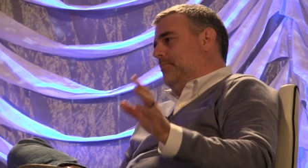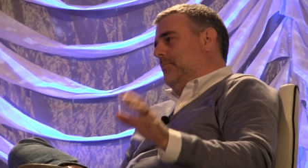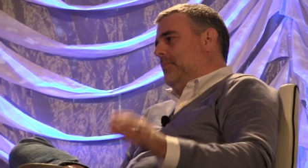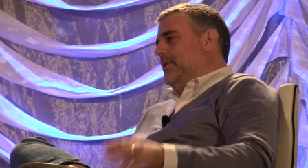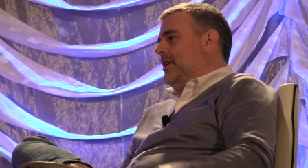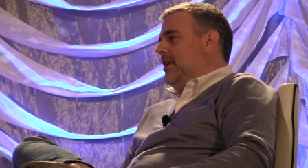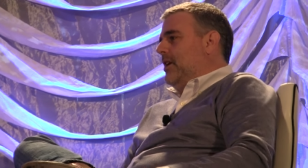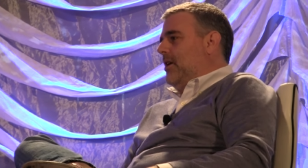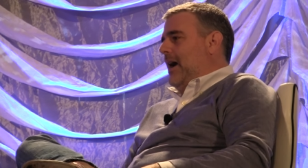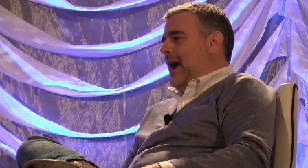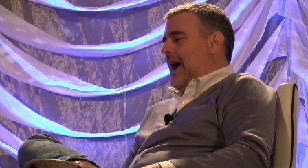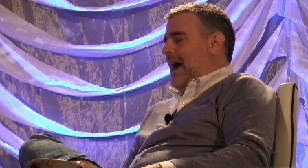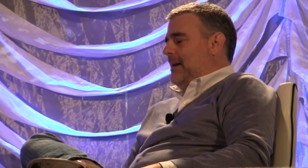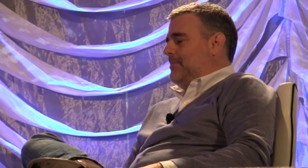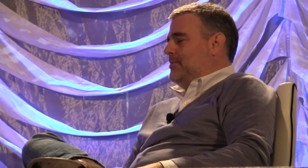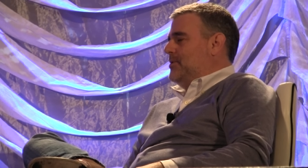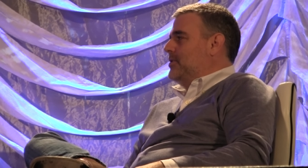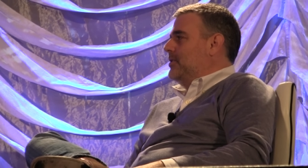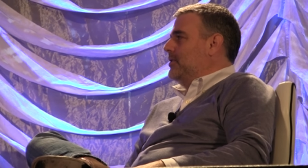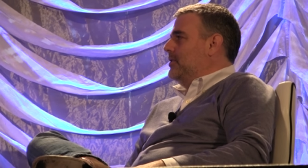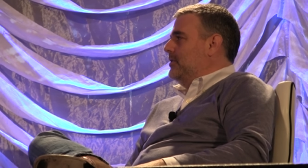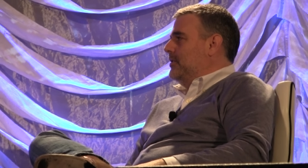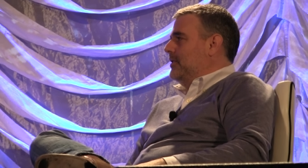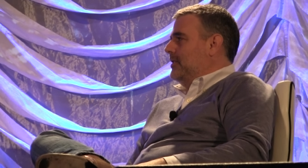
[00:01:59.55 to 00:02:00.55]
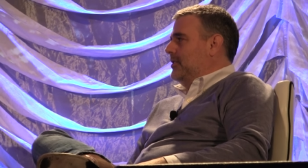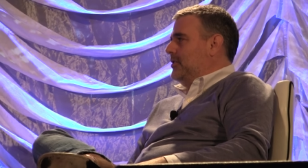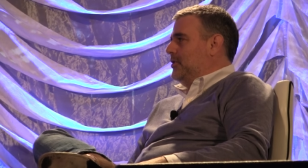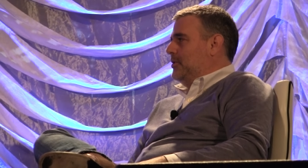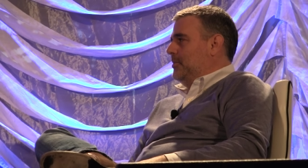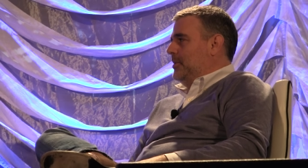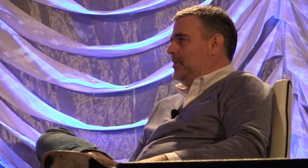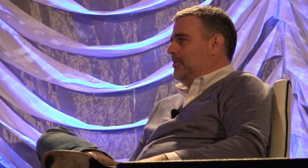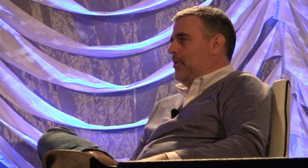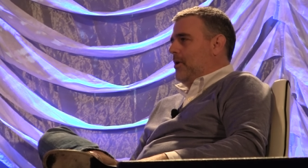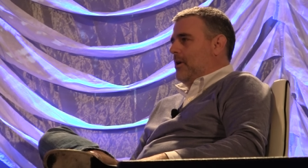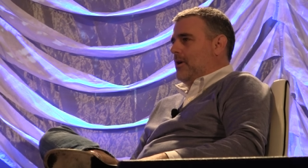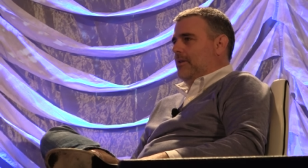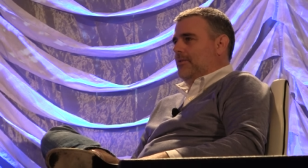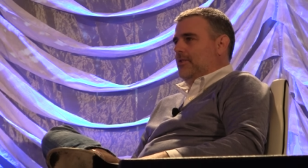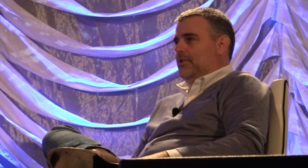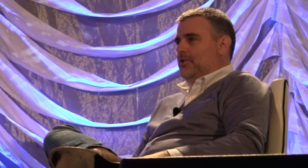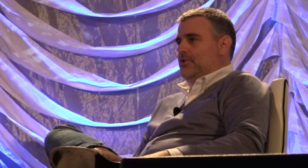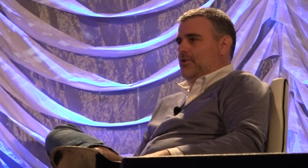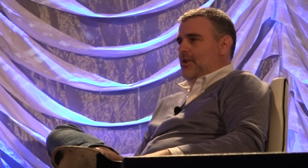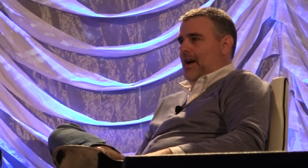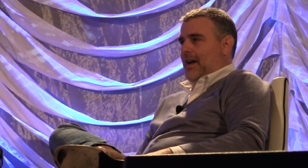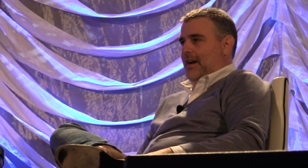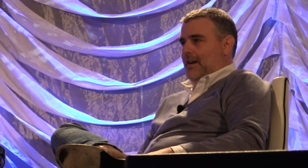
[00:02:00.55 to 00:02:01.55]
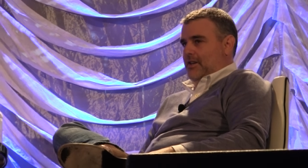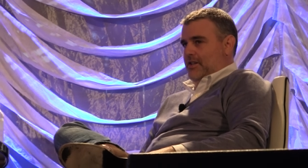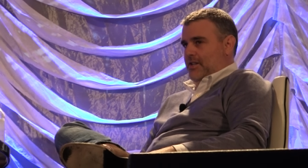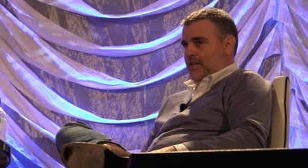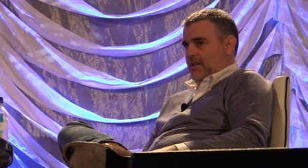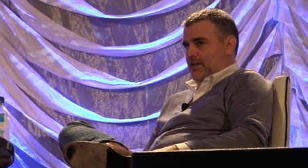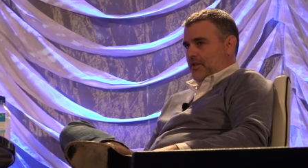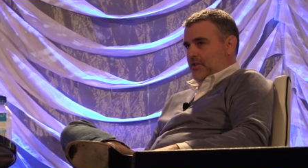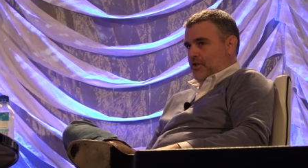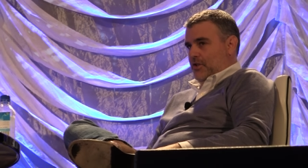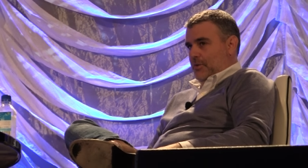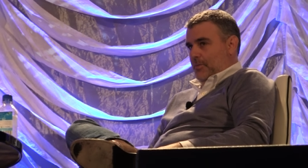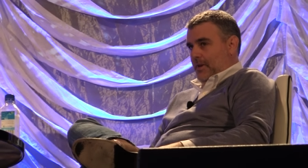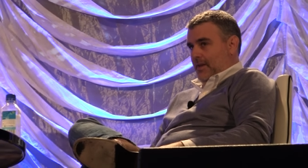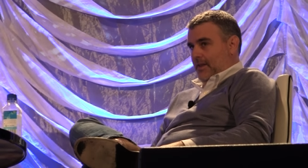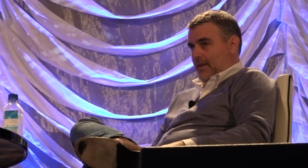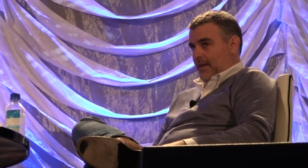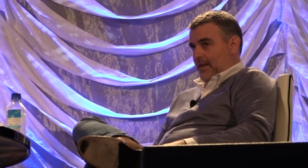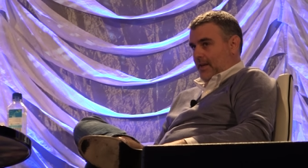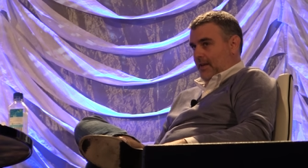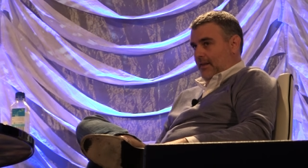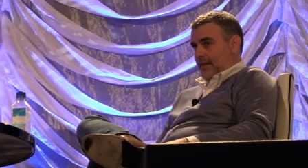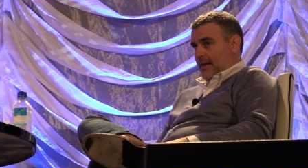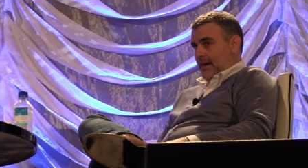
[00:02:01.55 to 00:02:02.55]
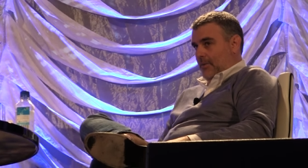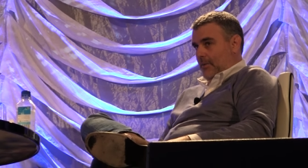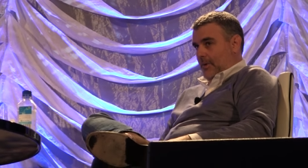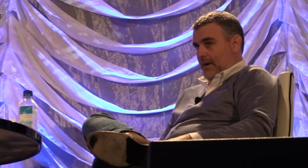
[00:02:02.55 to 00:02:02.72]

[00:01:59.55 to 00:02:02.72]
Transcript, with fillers: you know, absolutely should be part of your strategy, and you should be thinking that